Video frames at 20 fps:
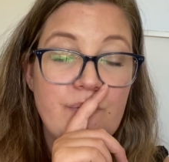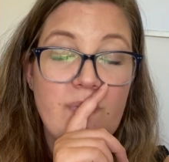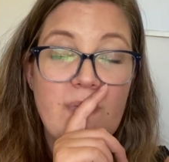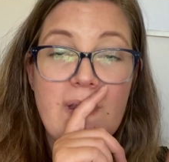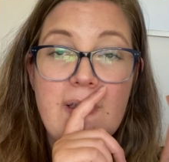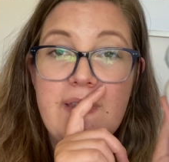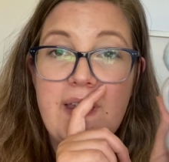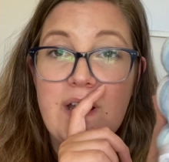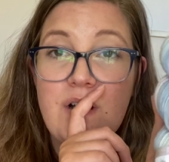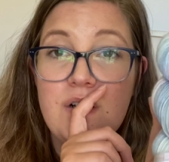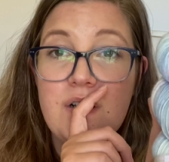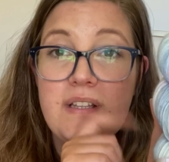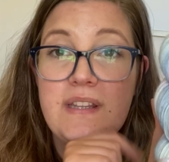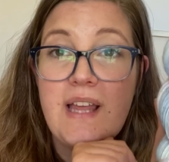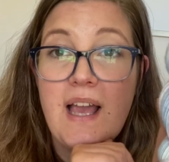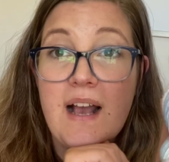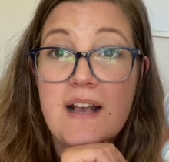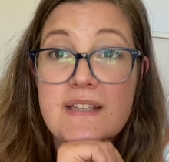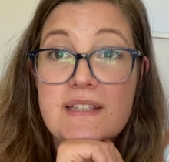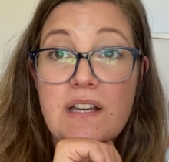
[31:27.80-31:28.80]
they call it the
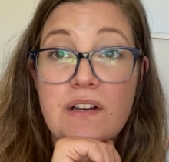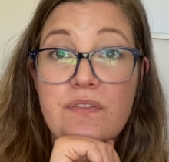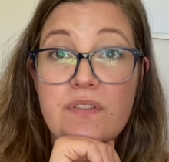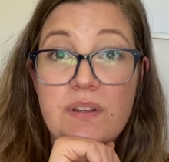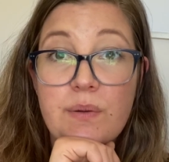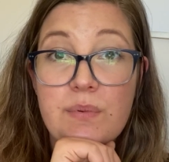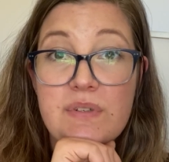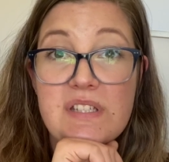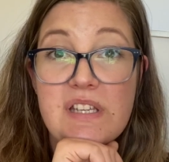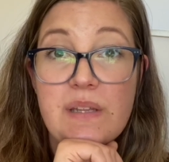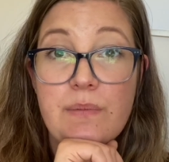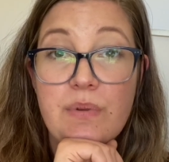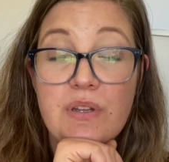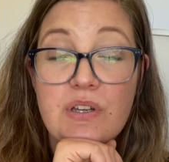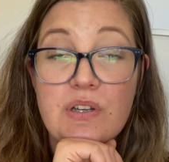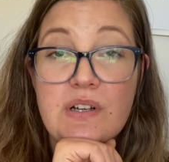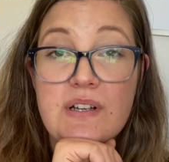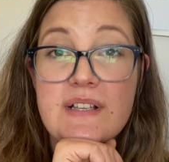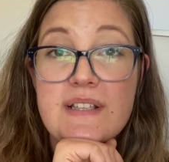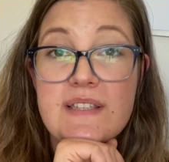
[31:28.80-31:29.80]
House Elf Liberty
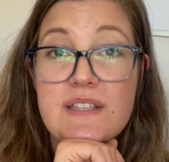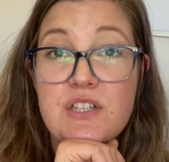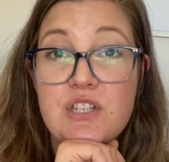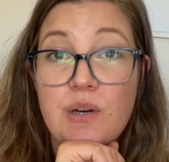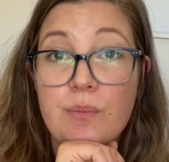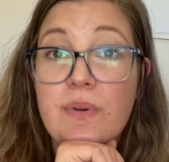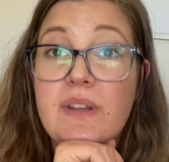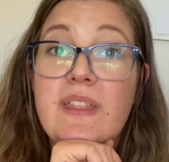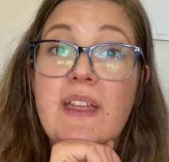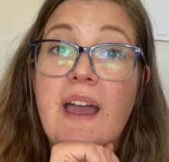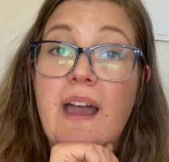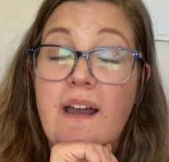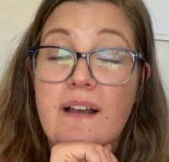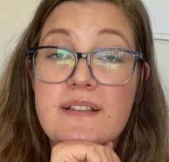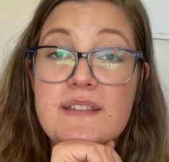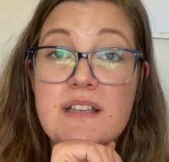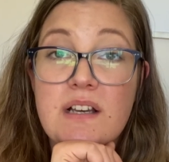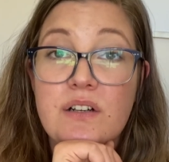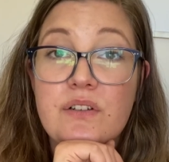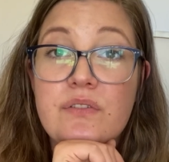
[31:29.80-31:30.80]
because Dobby the house
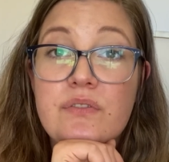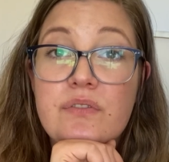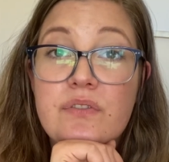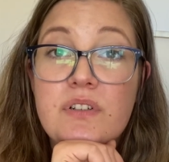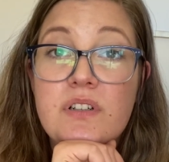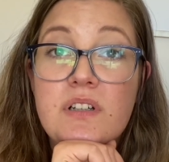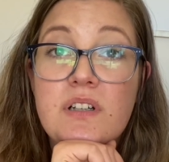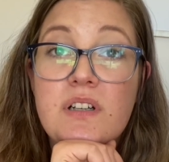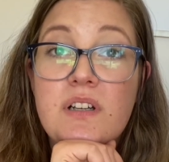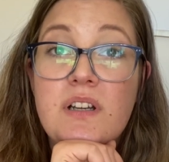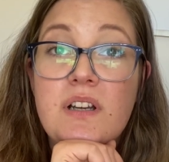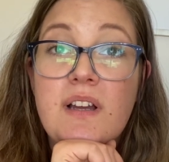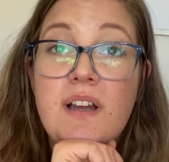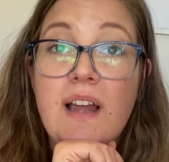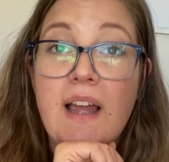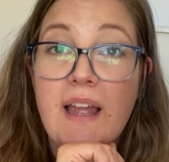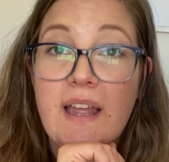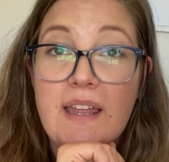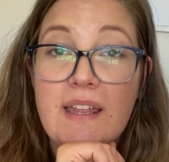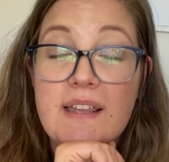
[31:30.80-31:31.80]
elf
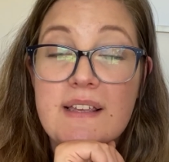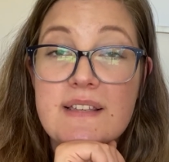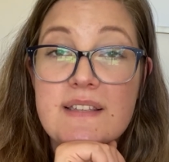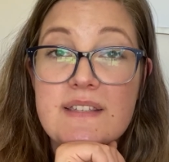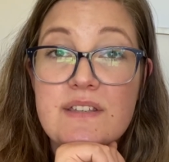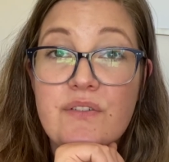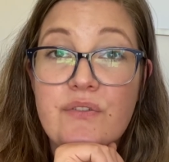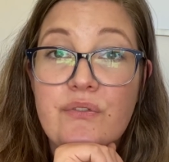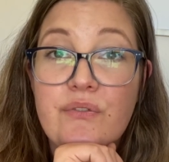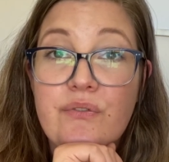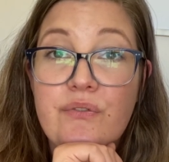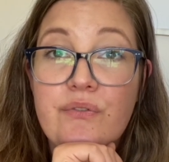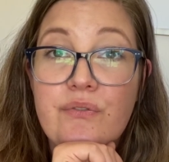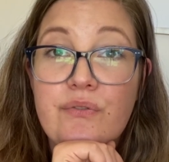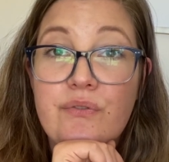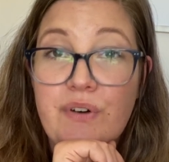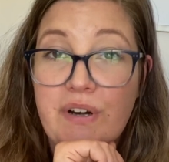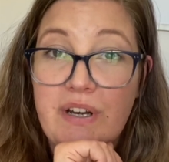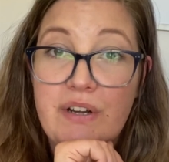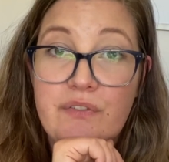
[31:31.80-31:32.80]
is
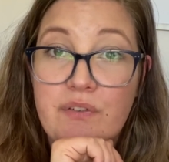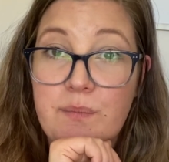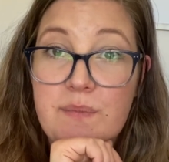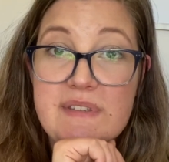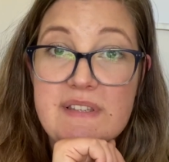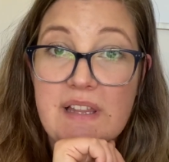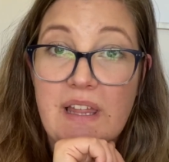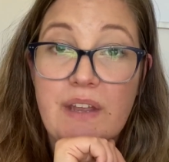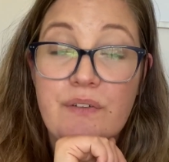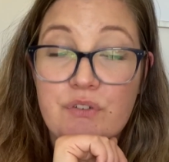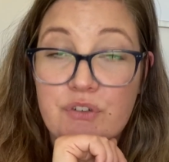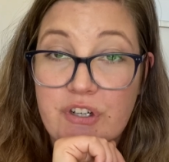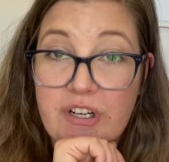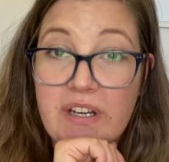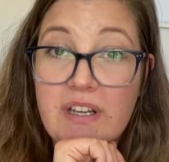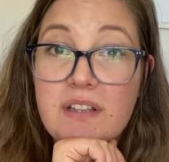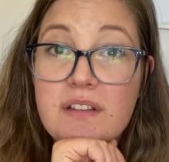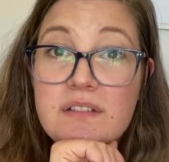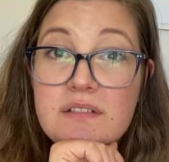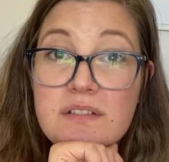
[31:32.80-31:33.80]
freed from
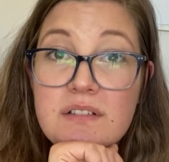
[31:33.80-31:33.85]
slavery